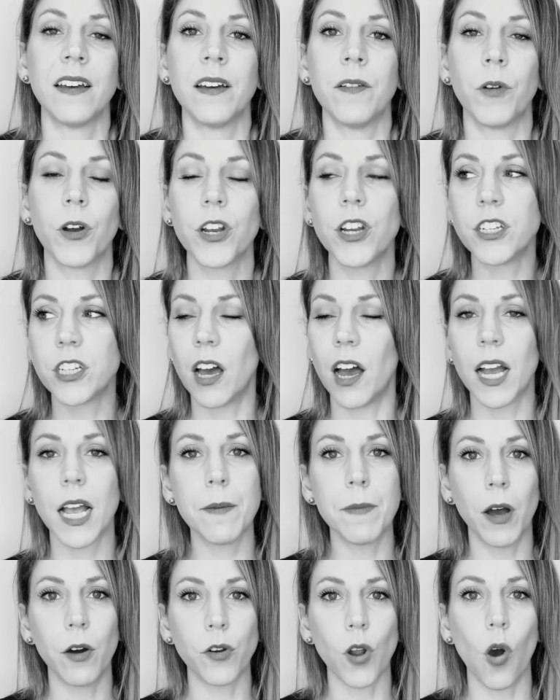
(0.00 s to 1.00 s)
We're going to talk
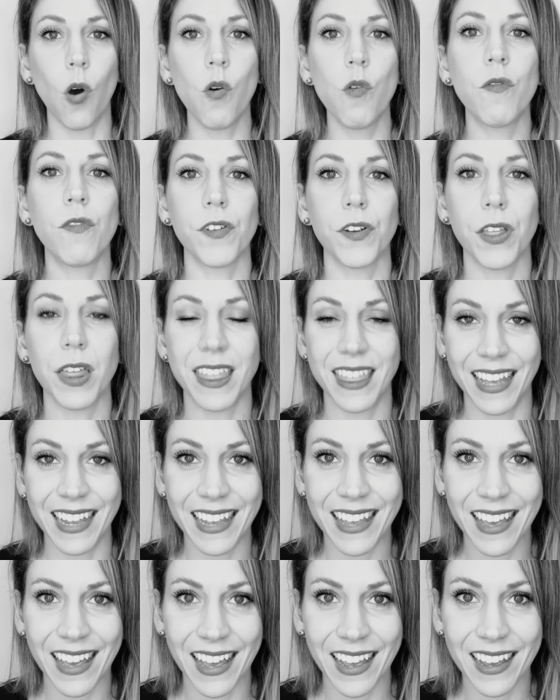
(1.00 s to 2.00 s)
about
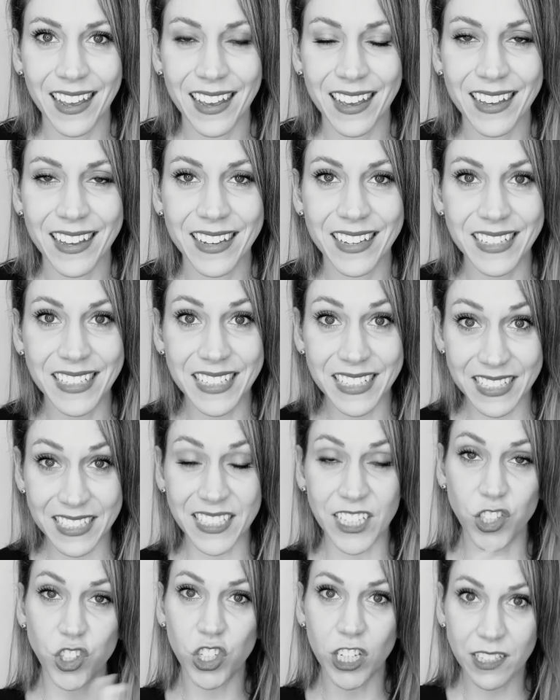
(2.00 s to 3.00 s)
overthinking
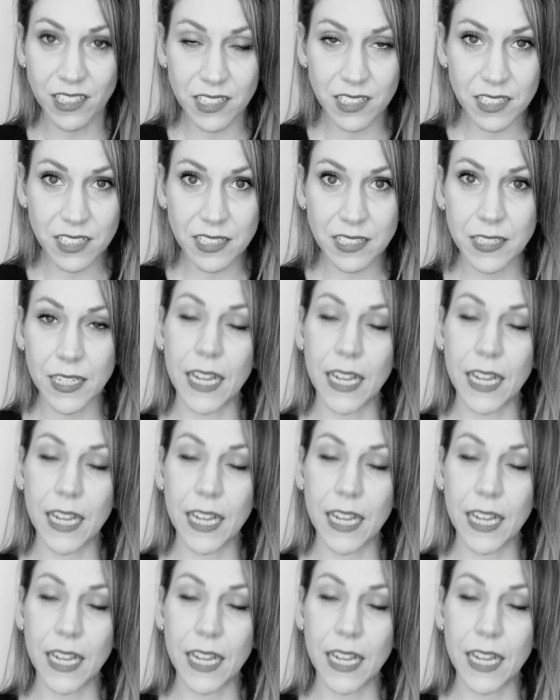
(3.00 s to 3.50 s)
decisions